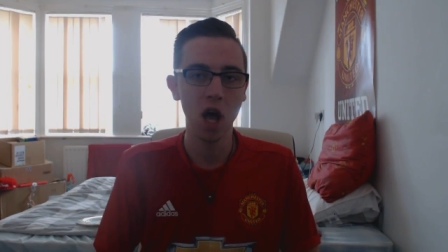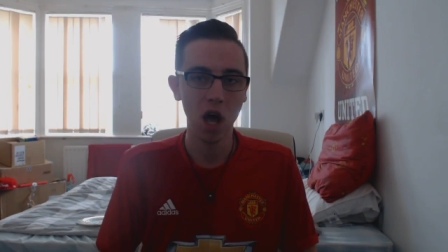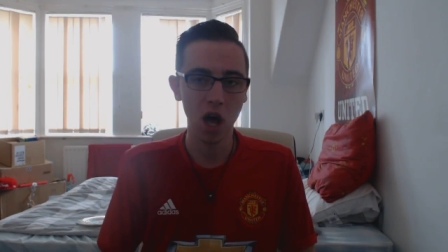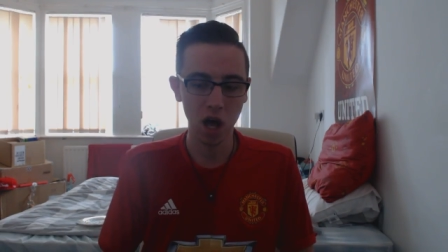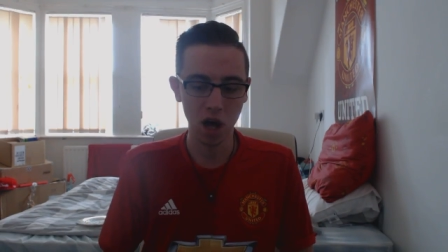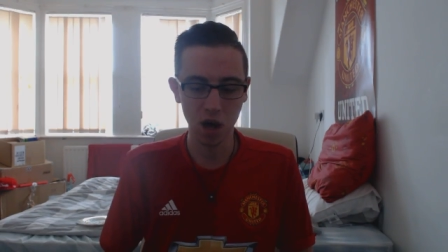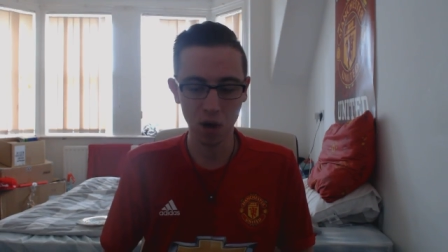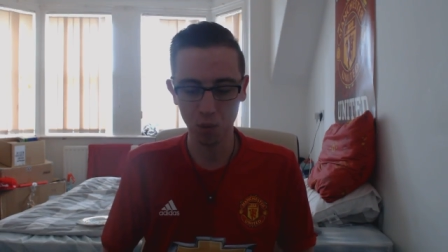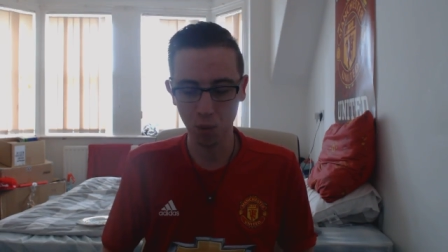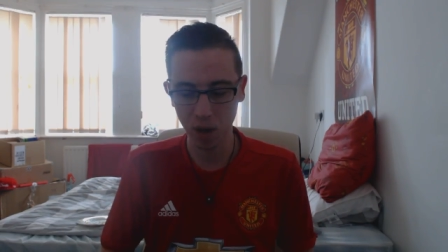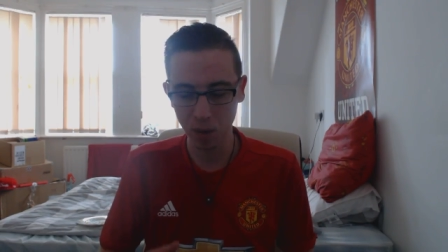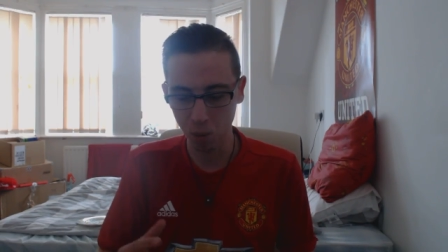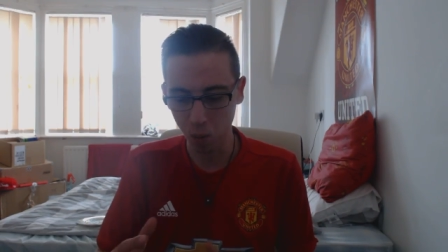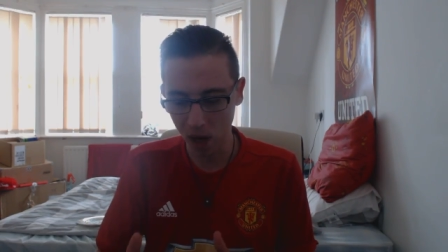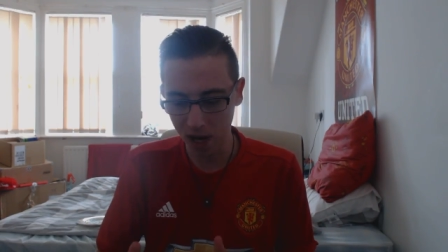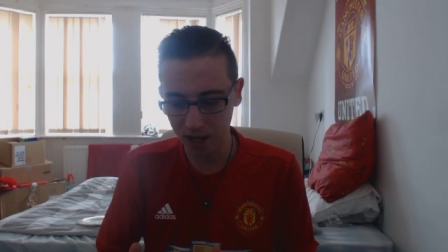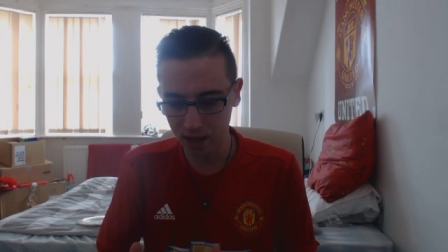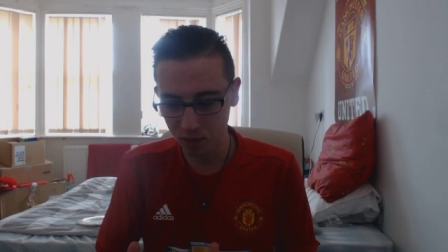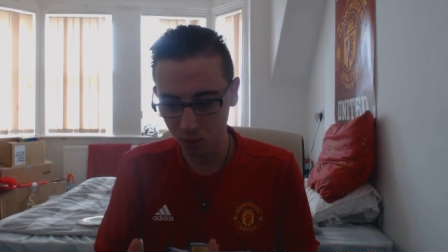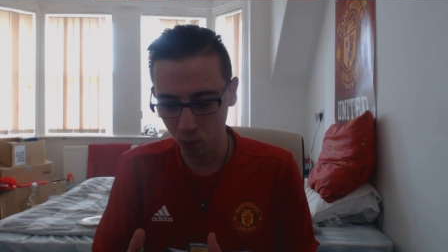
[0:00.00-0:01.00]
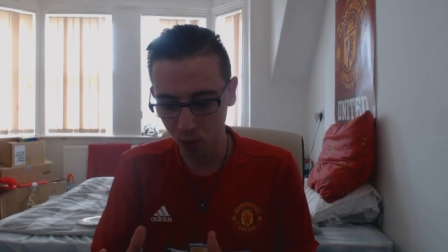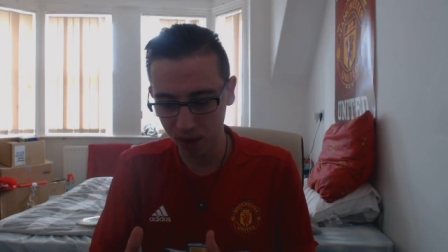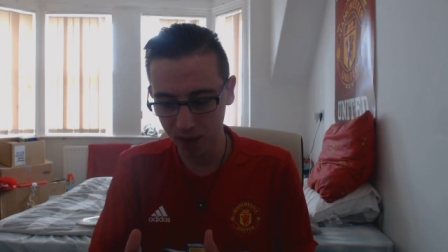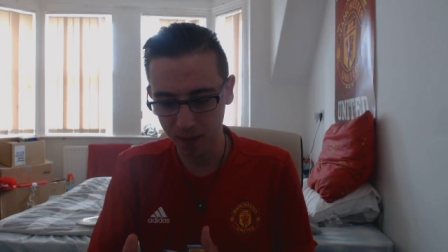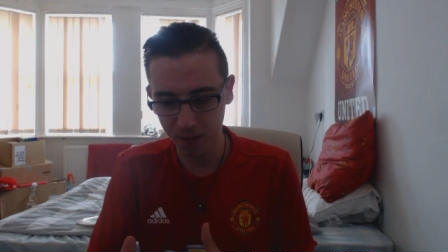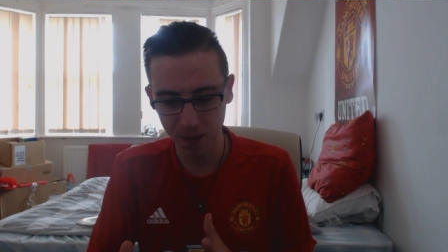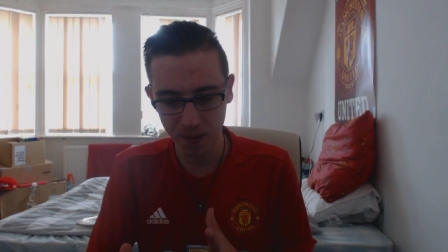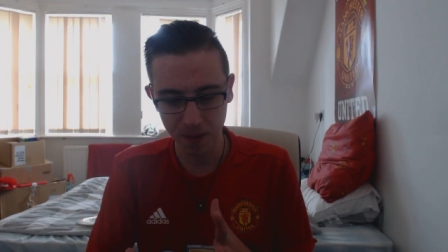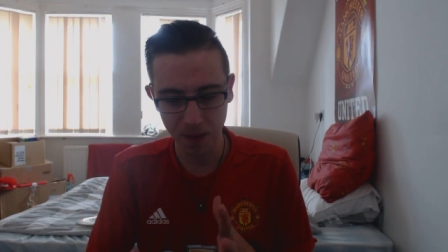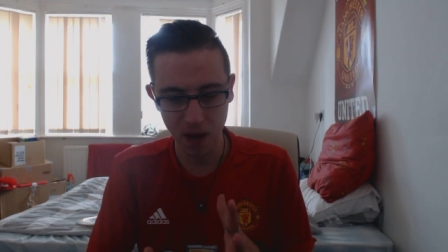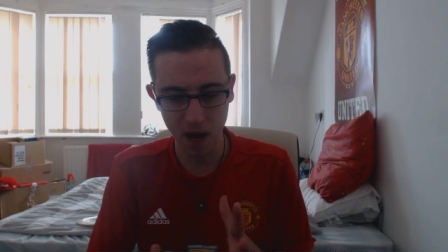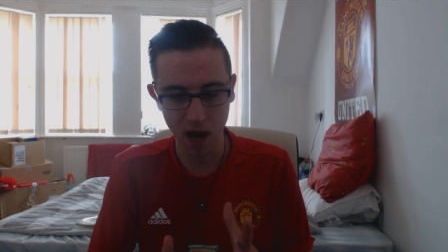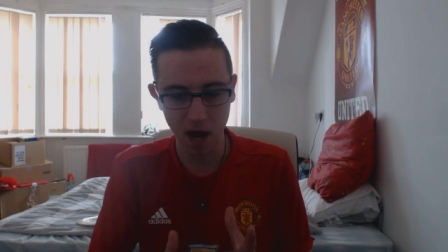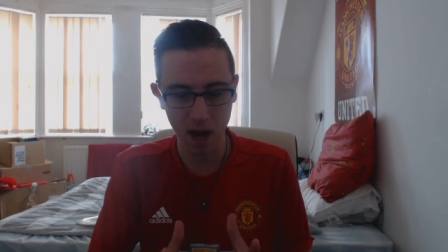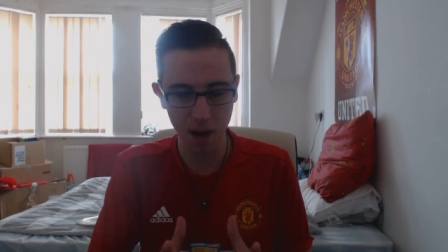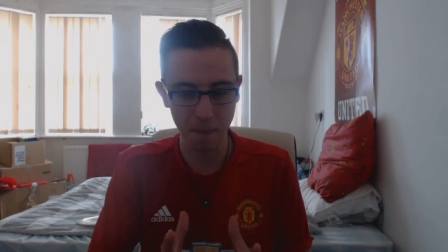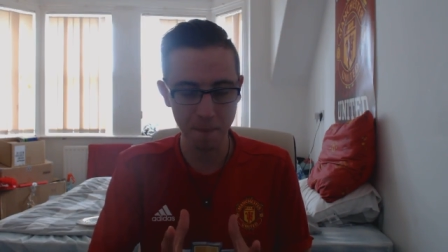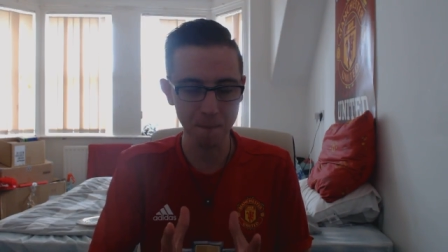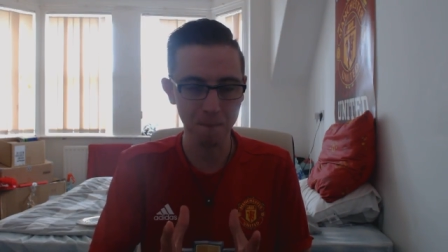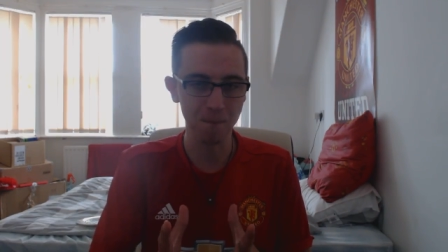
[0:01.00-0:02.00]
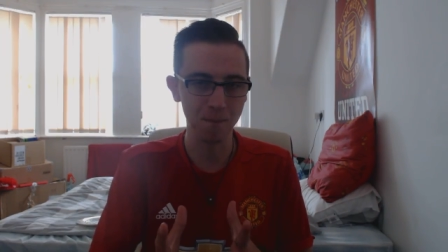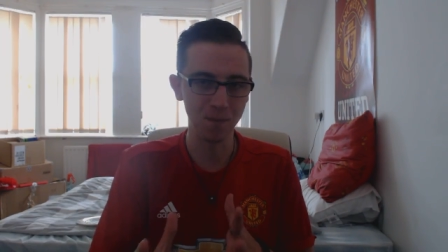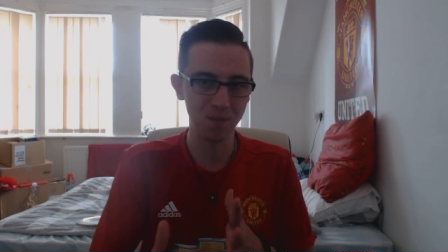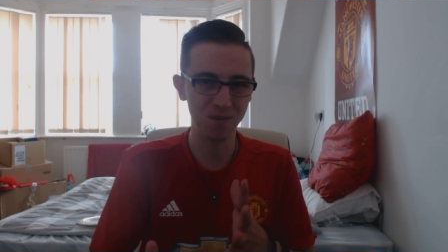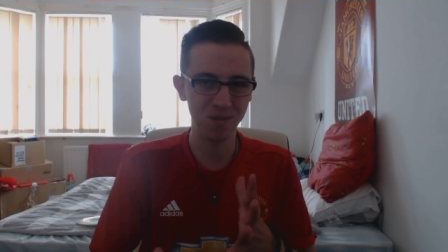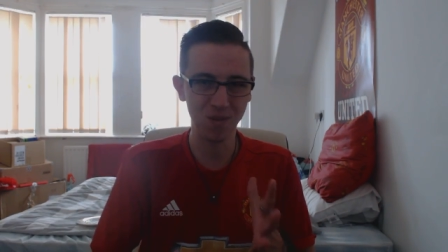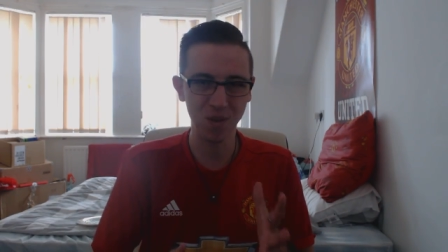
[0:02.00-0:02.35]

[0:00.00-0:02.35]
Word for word: Uh, we went with, um,